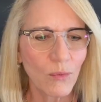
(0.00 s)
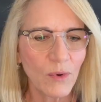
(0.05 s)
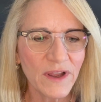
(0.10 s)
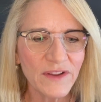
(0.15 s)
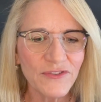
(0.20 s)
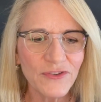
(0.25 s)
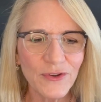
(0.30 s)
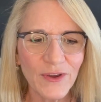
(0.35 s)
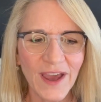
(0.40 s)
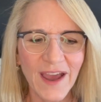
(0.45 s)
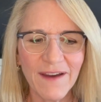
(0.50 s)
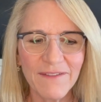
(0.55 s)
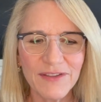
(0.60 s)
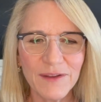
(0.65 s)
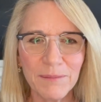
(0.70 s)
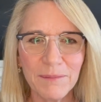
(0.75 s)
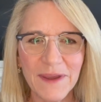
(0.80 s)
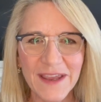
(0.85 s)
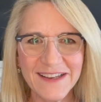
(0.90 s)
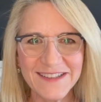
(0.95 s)
Once you have
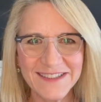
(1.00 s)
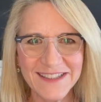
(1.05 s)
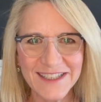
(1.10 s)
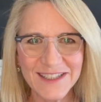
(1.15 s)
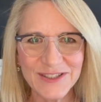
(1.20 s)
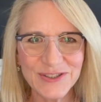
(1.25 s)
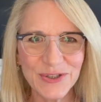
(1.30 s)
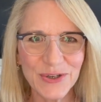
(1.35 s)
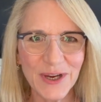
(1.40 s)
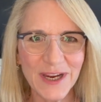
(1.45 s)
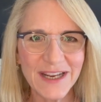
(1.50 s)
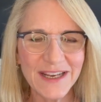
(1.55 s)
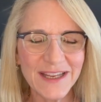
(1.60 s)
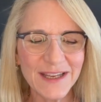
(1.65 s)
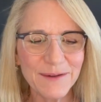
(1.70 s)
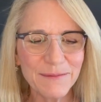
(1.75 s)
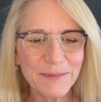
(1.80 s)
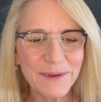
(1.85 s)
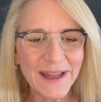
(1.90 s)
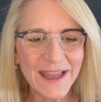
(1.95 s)
the basic
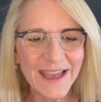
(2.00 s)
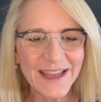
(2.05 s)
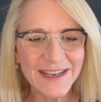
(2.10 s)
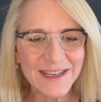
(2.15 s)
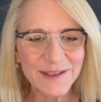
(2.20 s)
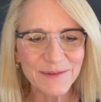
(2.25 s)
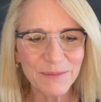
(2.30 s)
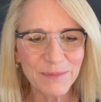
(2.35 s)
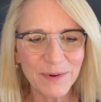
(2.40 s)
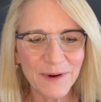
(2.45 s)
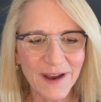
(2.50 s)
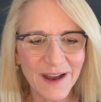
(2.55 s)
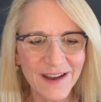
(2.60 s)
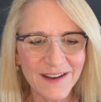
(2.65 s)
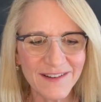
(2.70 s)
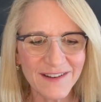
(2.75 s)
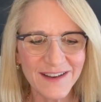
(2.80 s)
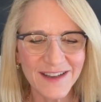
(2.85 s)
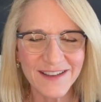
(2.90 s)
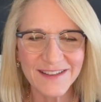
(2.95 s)
training plan in
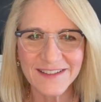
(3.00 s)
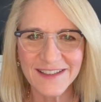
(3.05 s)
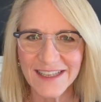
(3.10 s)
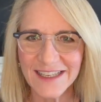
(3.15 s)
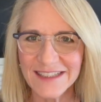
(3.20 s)
progress,